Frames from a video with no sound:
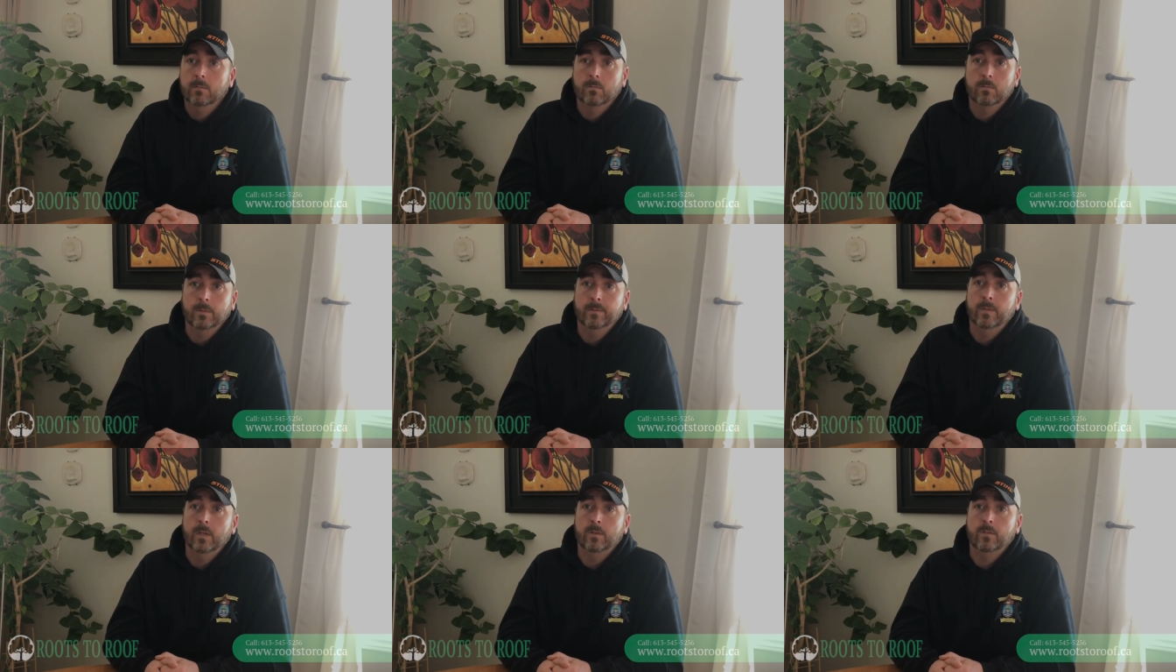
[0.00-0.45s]

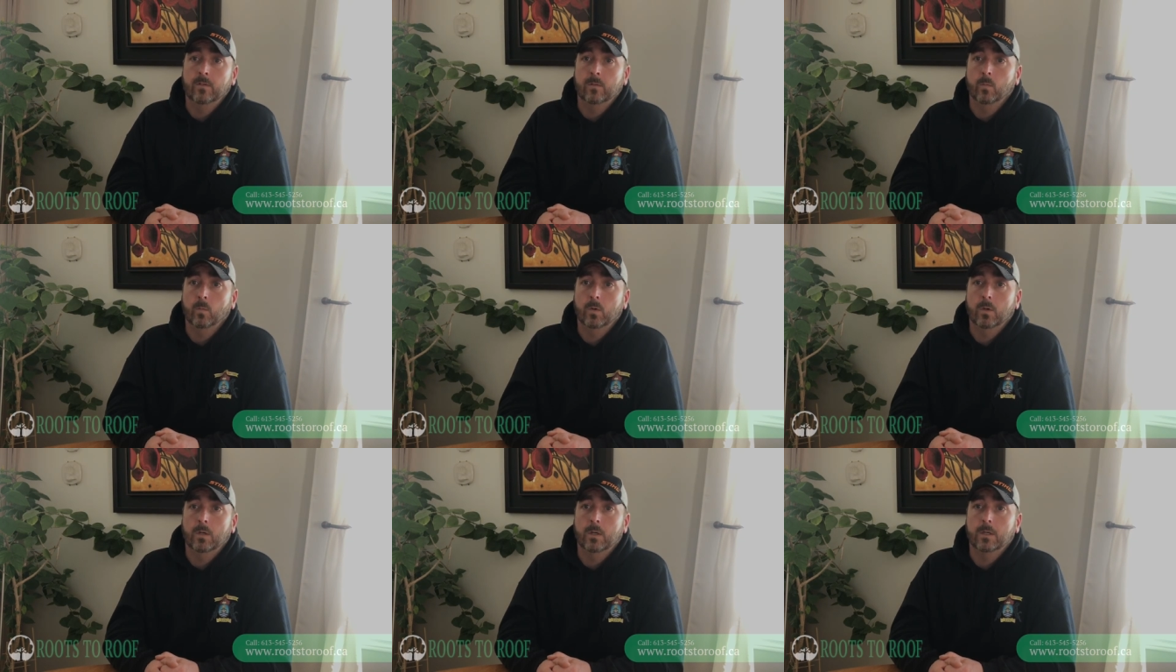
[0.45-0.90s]
We've done
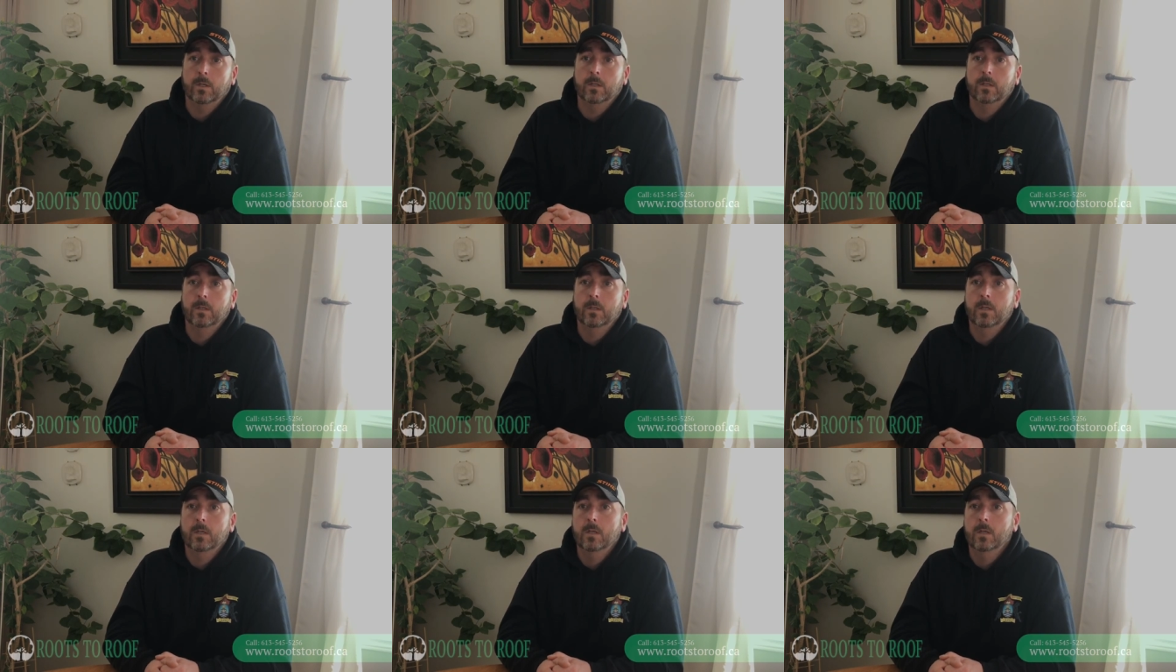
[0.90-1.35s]
some work.
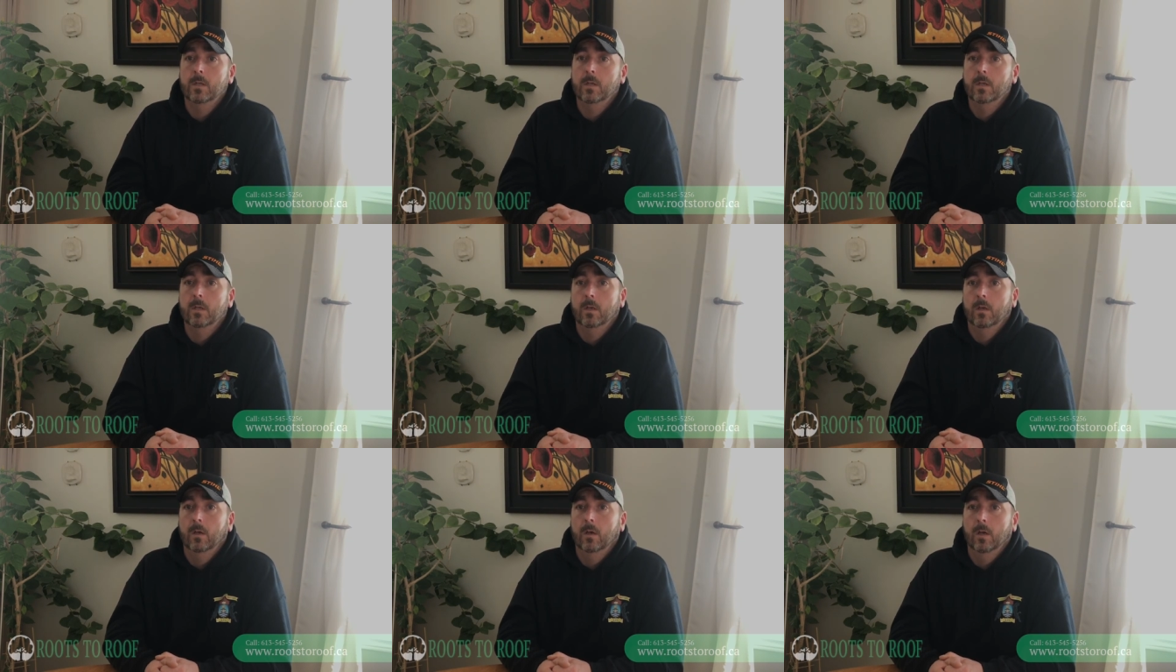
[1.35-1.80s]

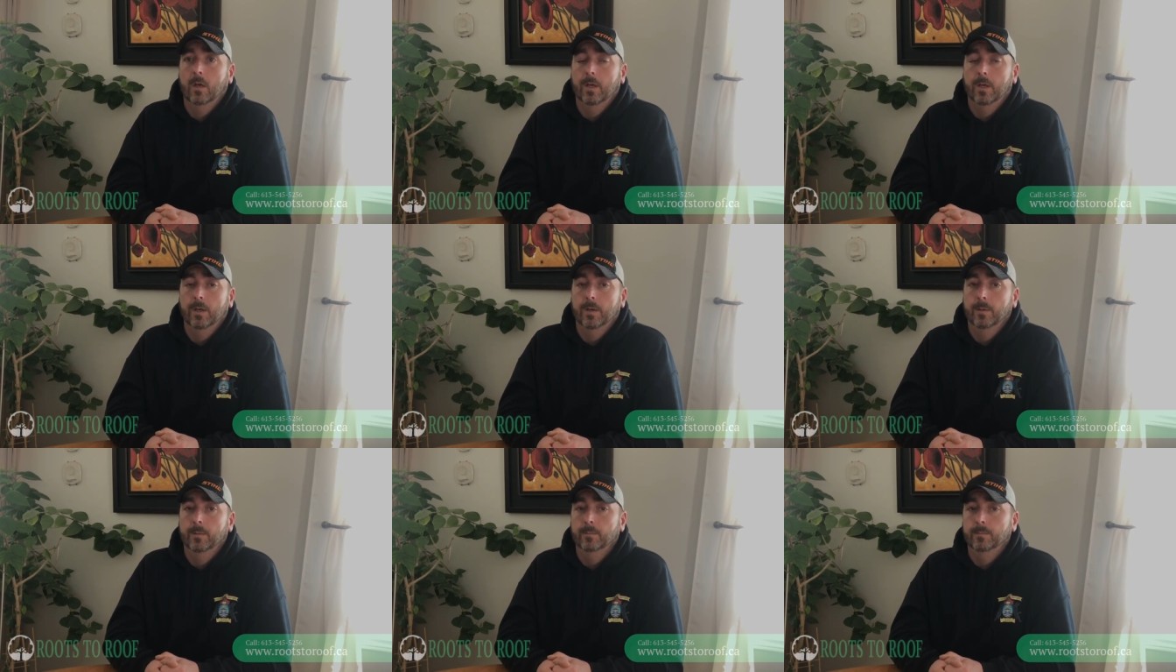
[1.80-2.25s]

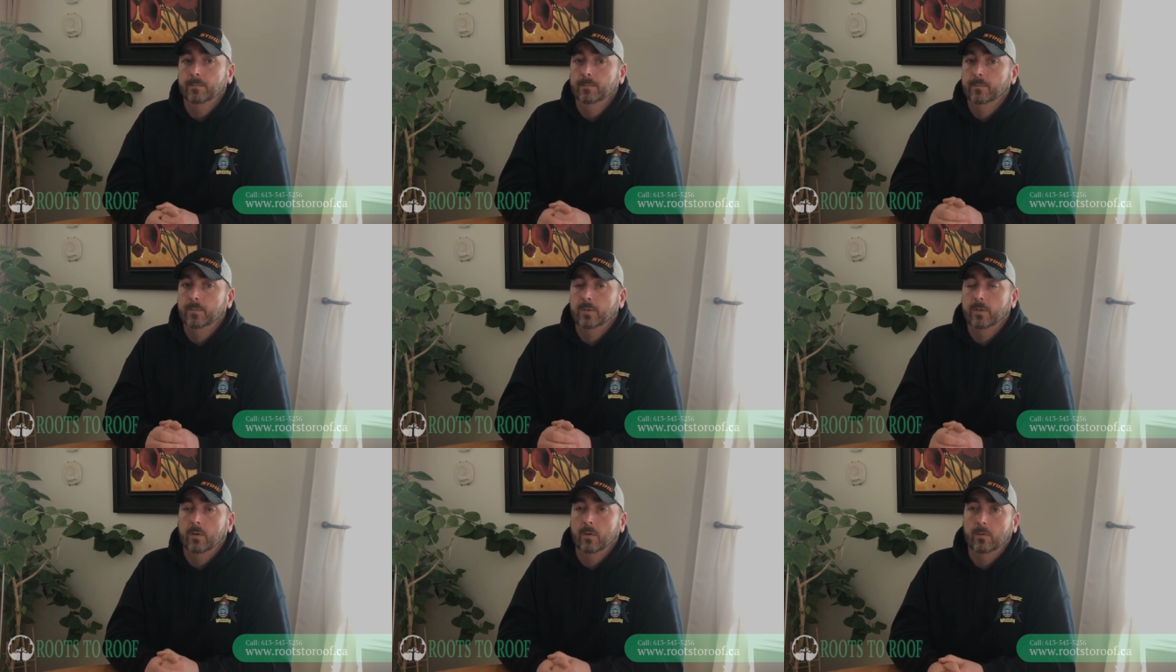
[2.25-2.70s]

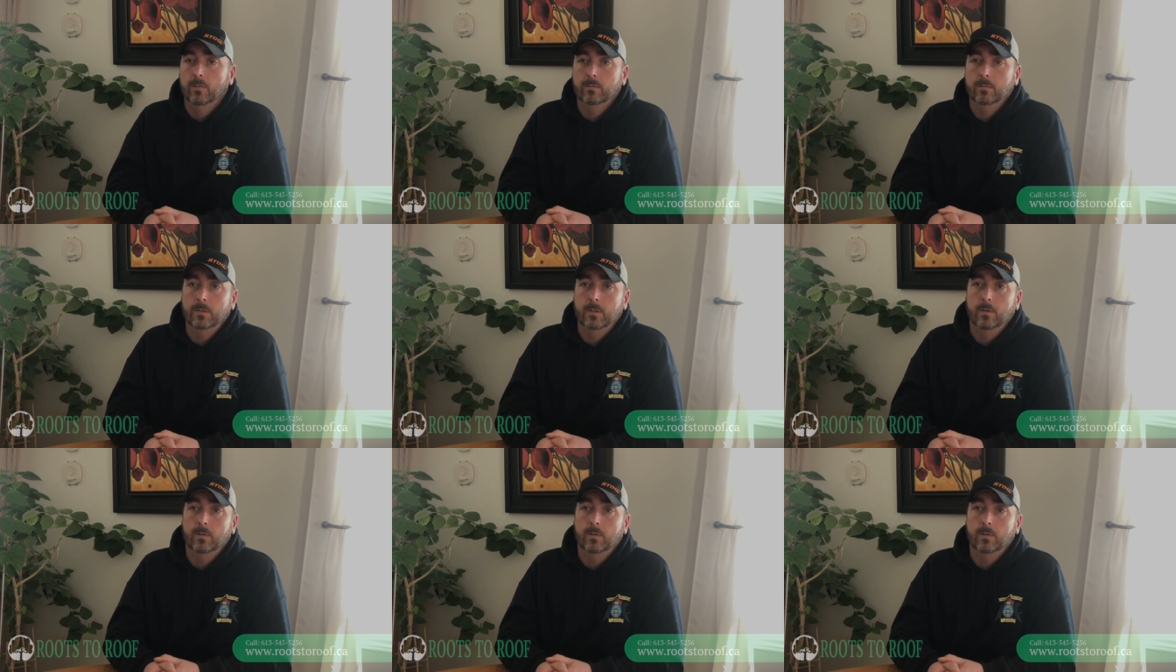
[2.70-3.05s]
So,